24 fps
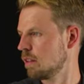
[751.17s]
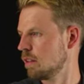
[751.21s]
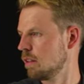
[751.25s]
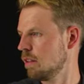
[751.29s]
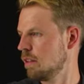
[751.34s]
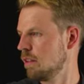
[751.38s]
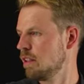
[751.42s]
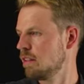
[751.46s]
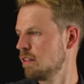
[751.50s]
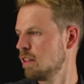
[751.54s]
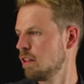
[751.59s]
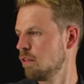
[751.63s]

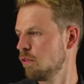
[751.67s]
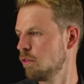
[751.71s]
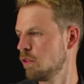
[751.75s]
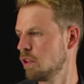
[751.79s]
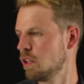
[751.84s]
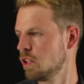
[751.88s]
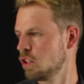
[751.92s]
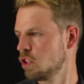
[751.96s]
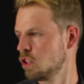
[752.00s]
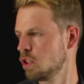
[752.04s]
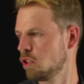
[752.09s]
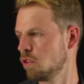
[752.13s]
this
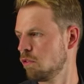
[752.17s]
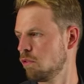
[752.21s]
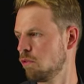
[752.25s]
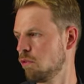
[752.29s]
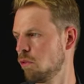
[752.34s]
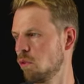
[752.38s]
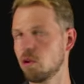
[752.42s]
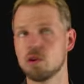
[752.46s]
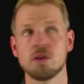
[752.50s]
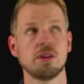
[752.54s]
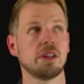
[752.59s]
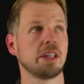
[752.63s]
definition
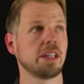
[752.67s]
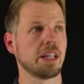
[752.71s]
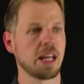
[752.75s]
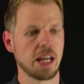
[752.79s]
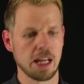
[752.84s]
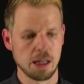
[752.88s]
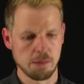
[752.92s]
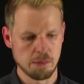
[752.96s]
for the K